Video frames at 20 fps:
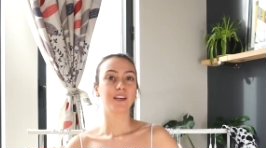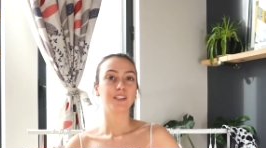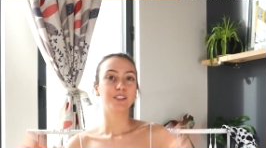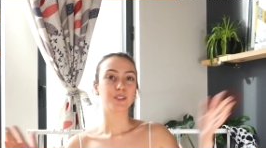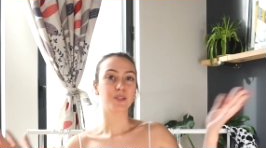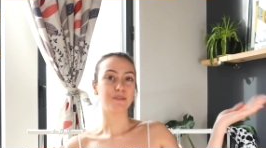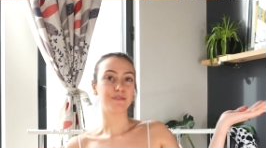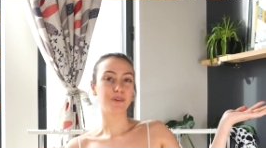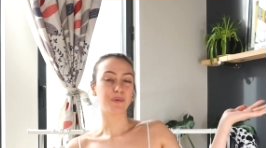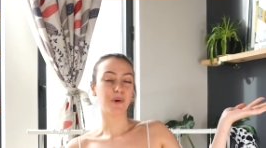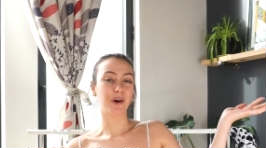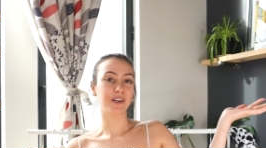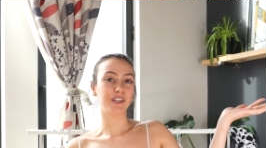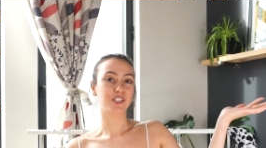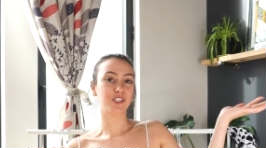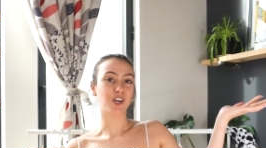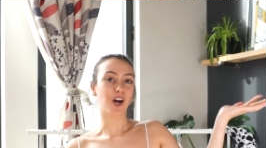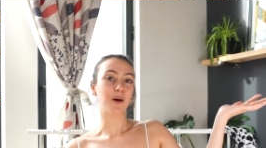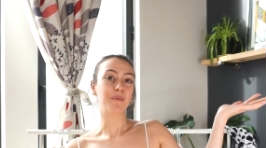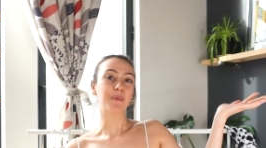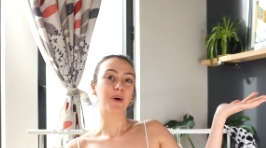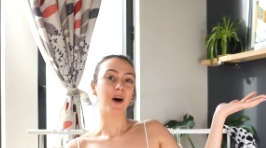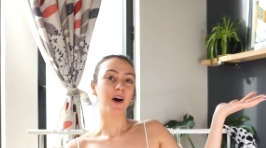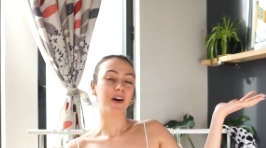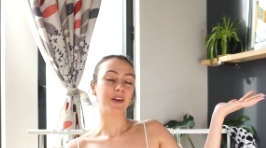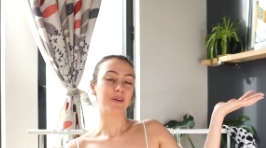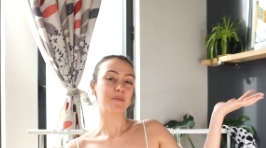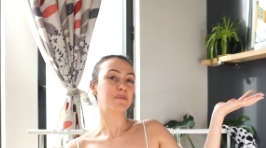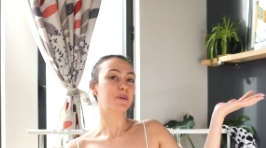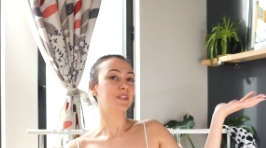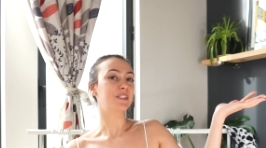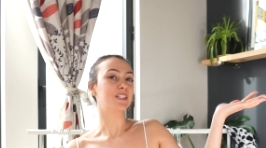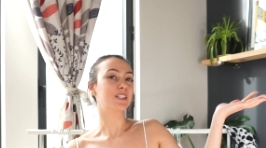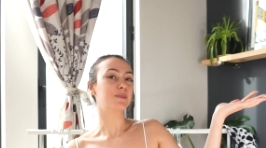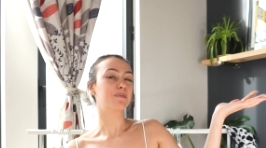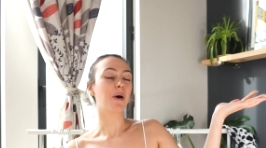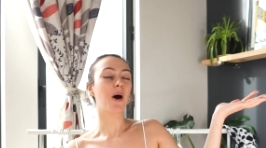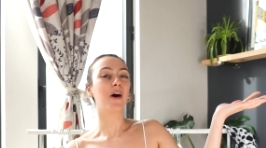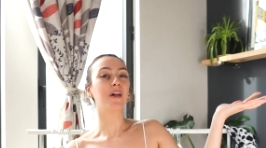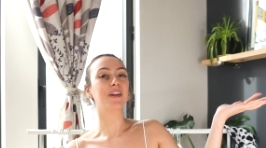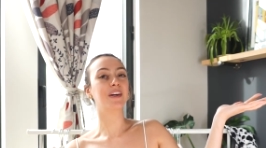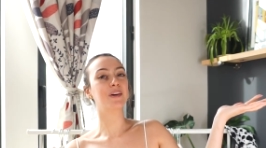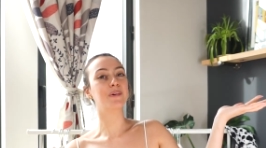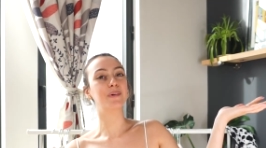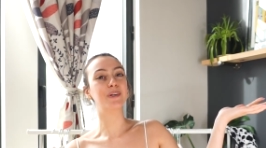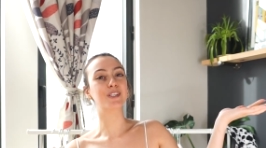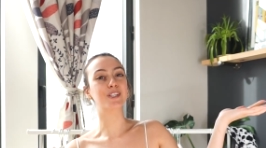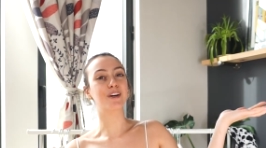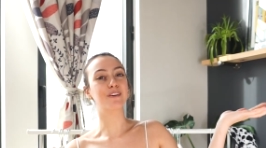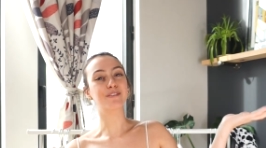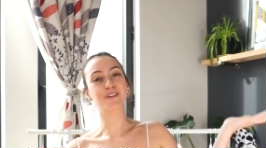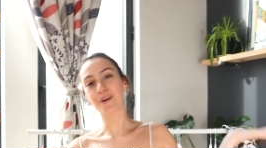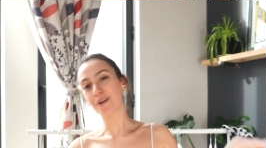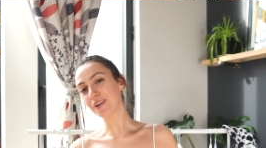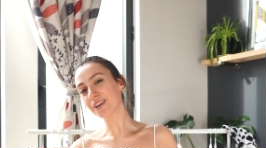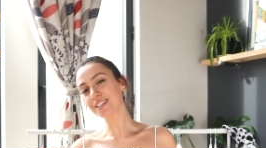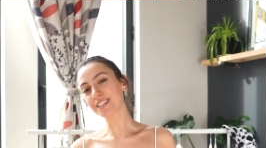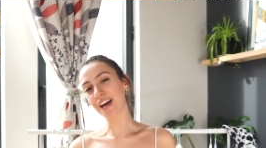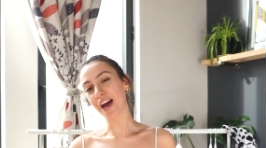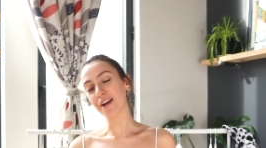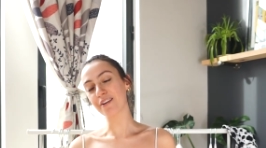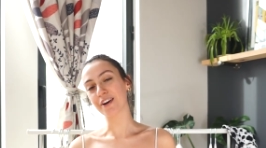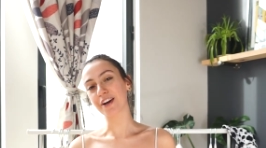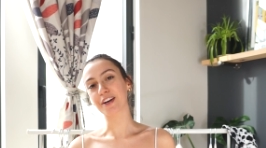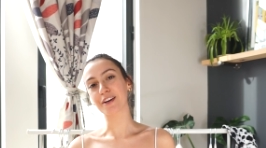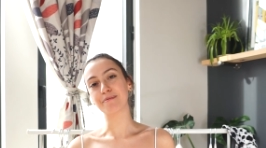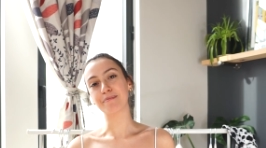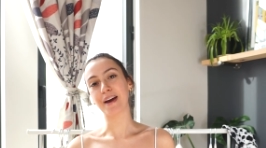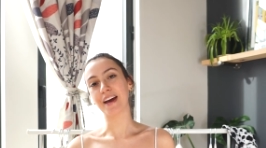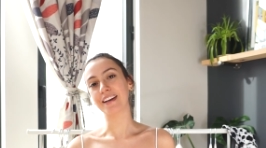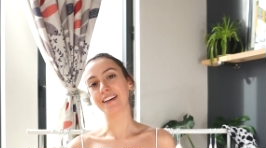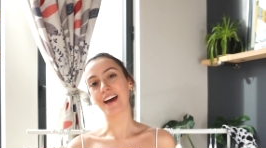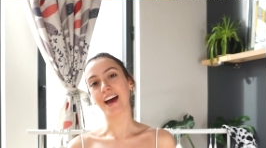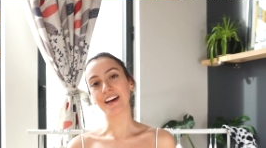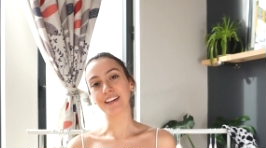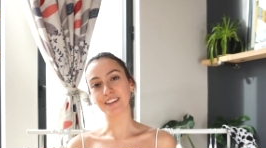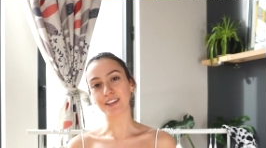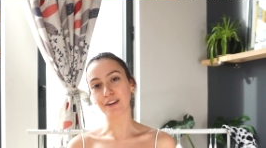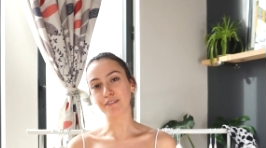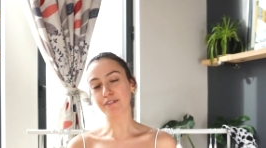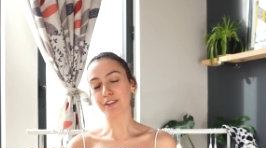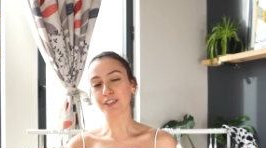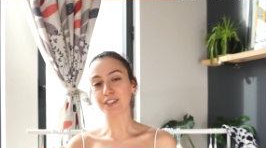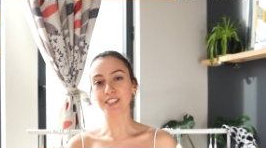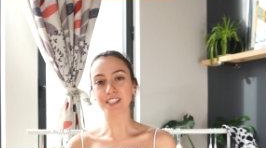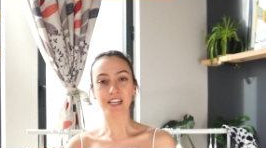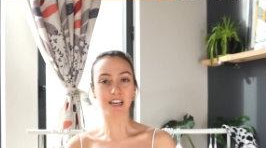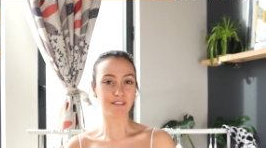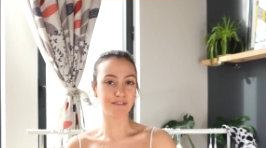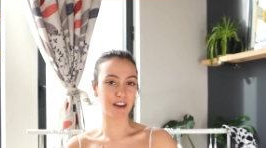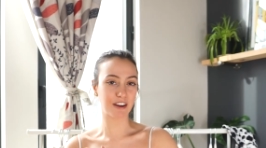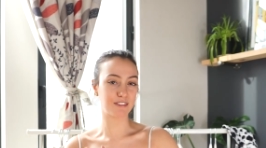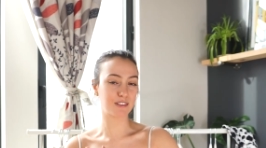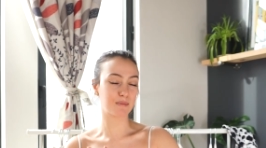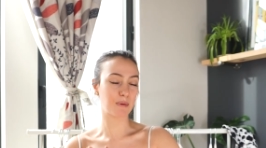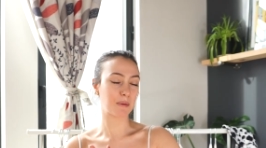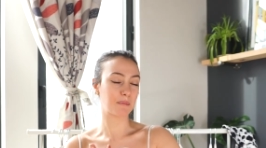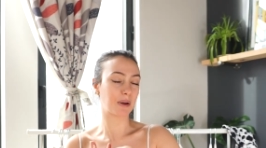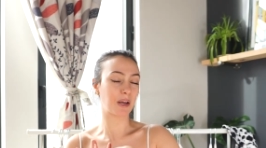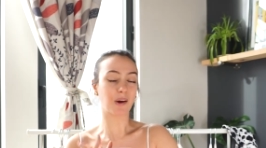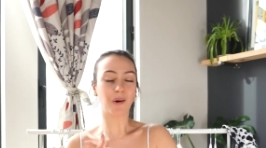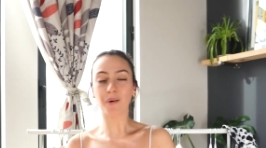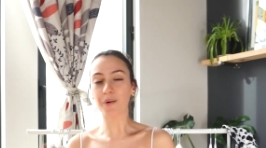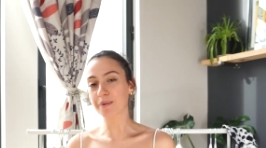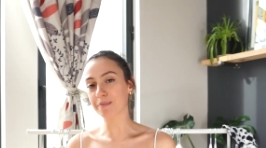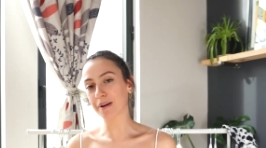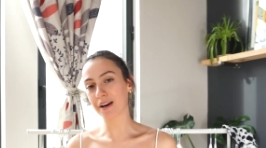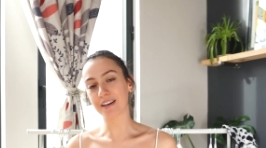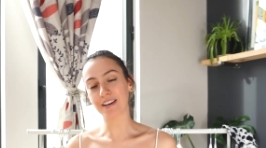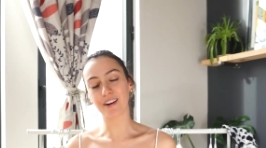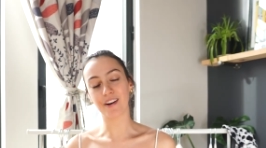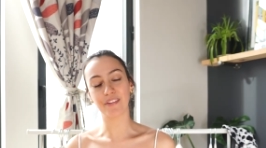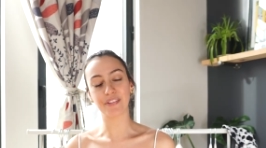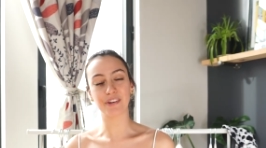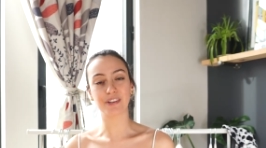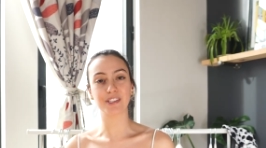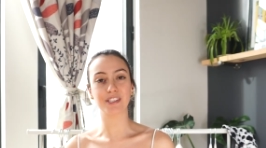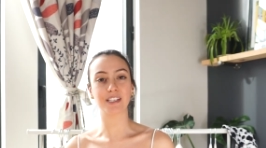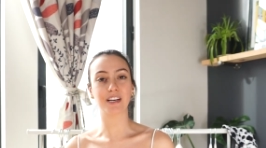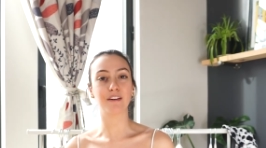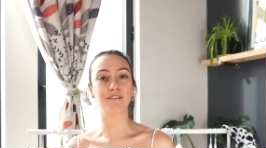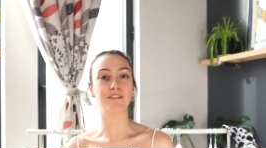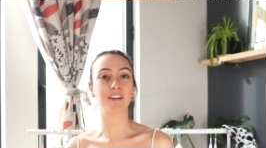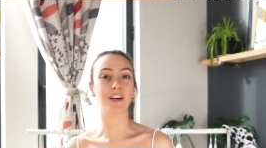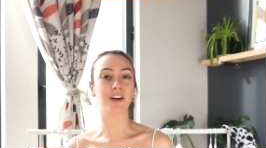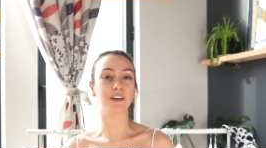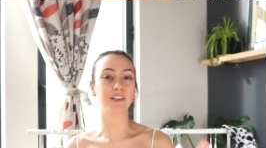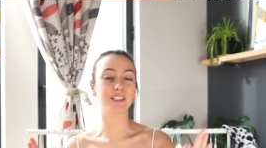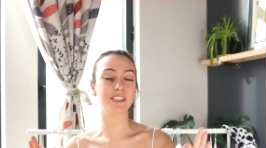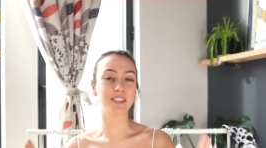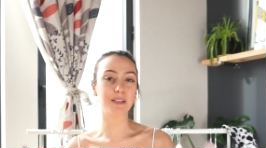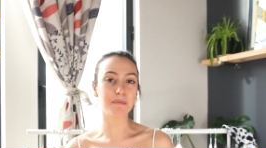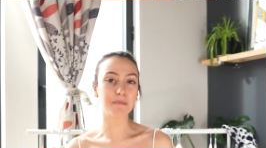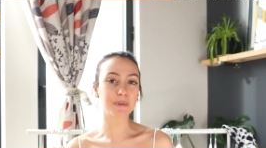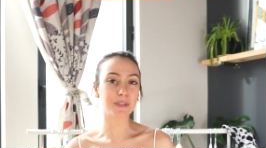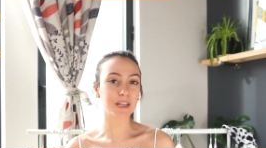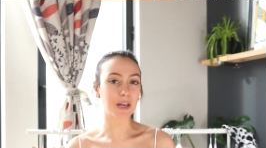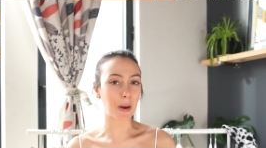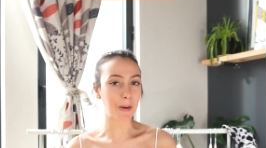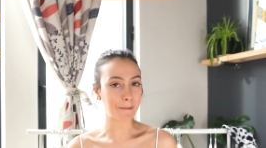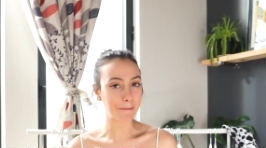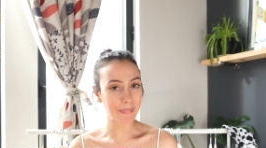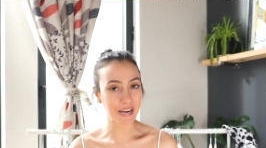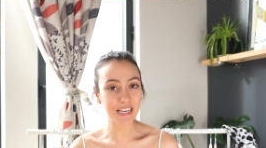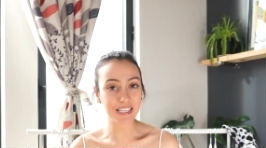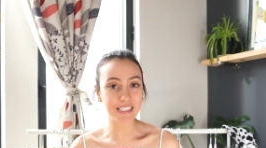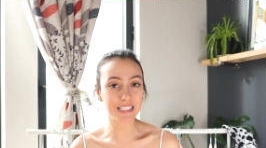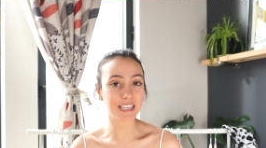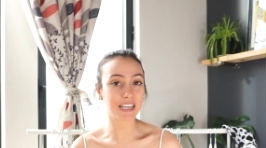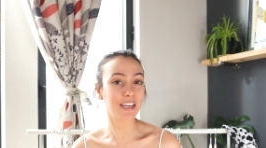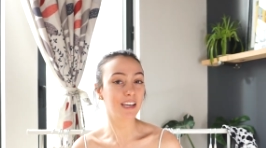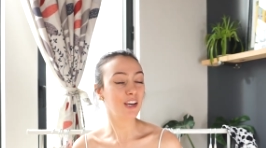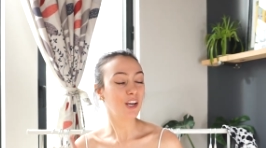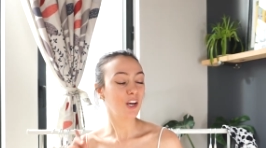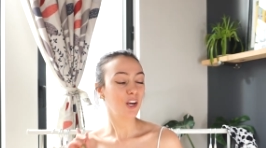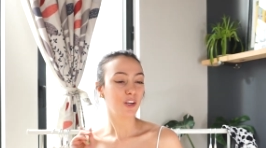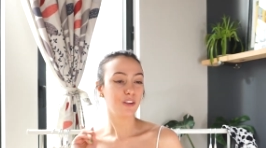So if you wanna shop on Princess Polly, which of course I recommend, I love their stuff. I've spent my own money on their stuff. They are simply amazing.